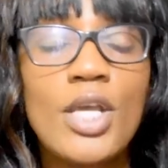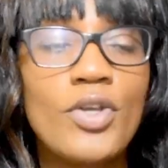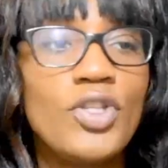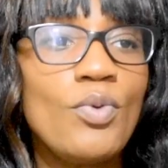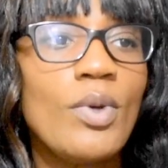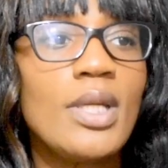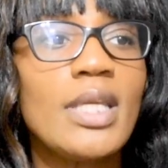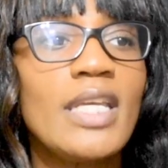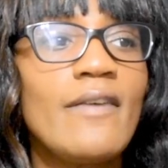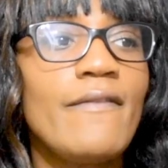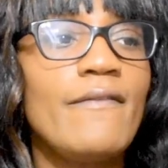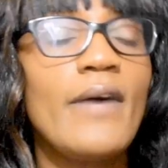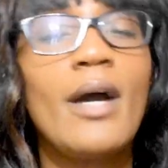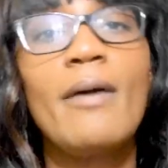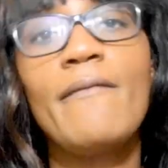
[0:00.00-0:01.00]
You want to give
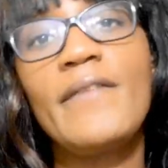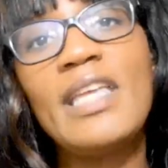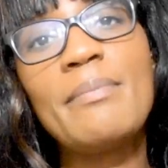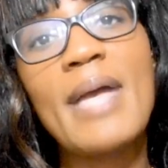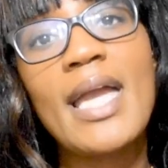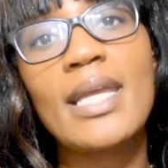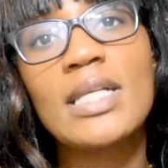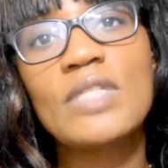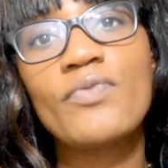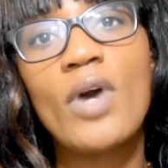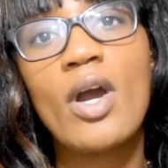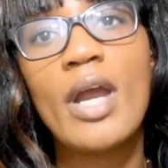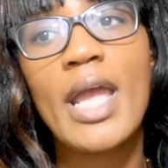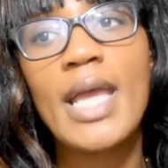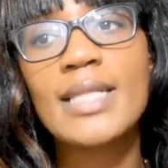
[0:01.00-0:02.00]
feedback as
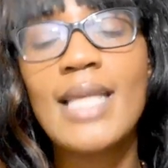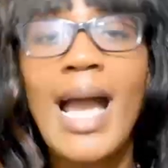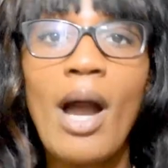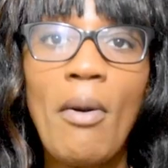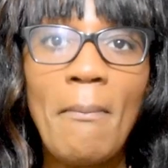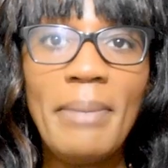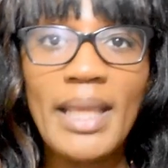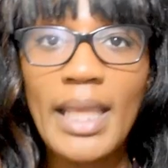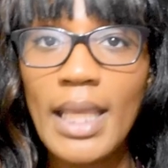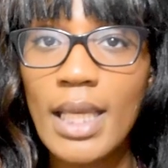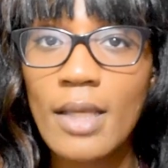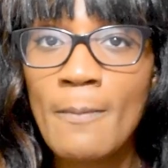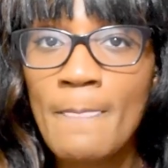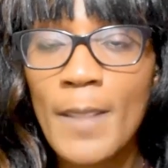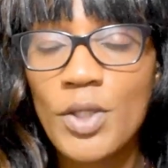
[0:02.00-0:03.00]
far as how
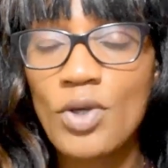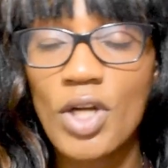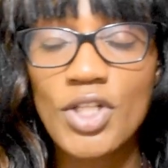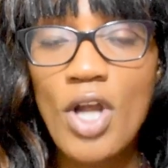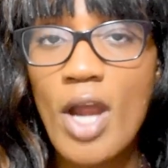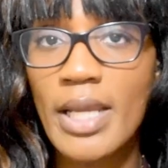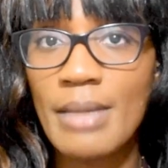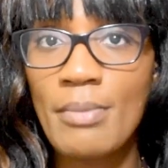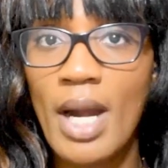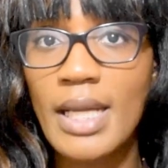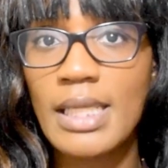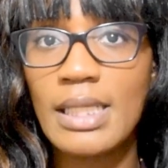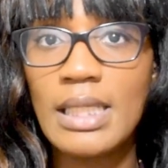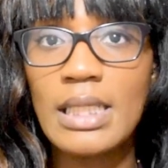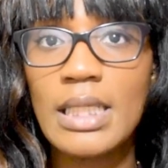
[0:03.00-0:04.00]
big your target
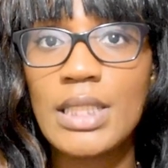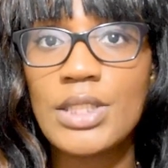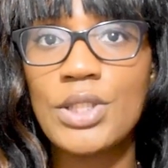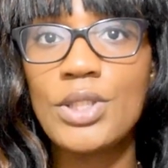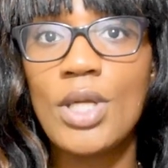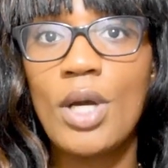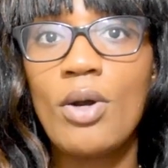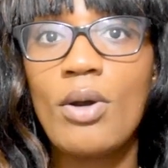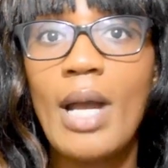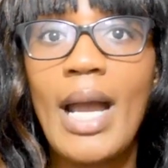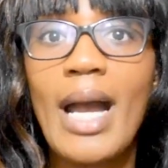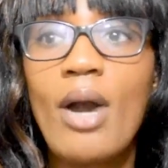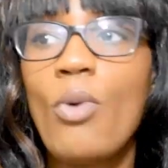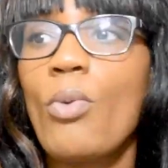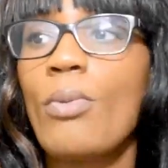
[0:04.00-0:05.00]
market is.
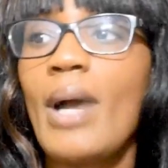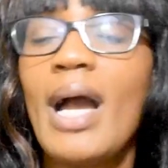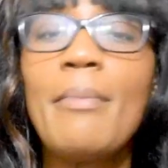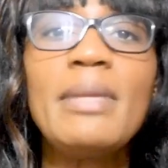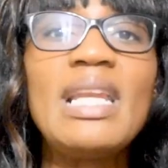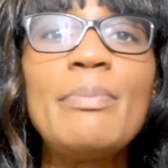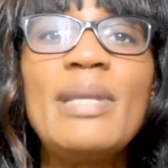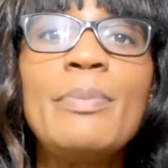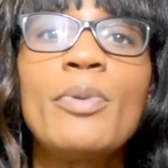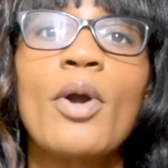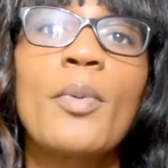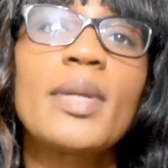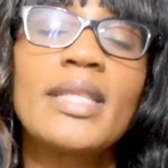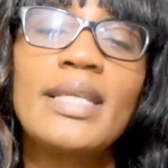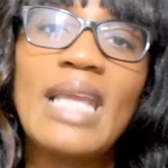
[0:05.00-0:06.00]
How many people
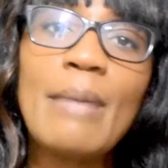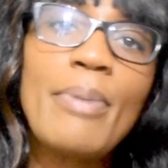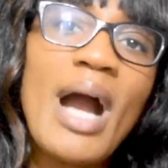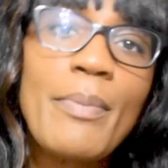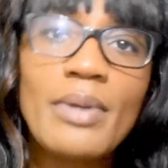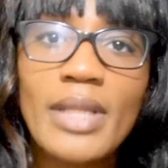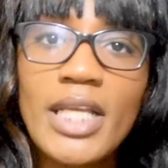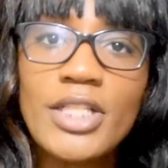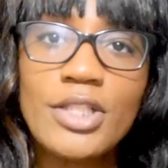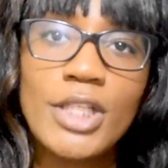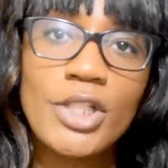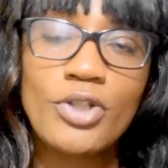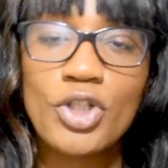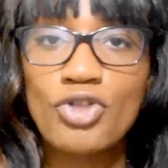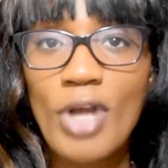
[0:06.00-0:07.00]
are within that population
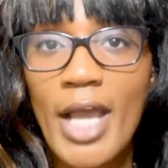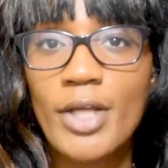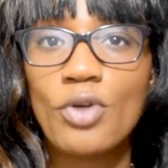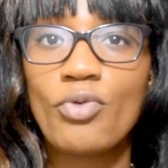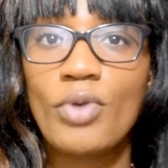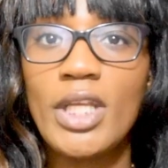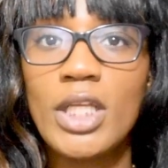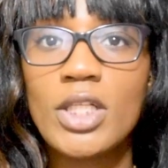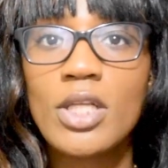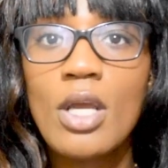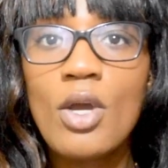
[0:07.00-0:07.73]
that you're trying to reach?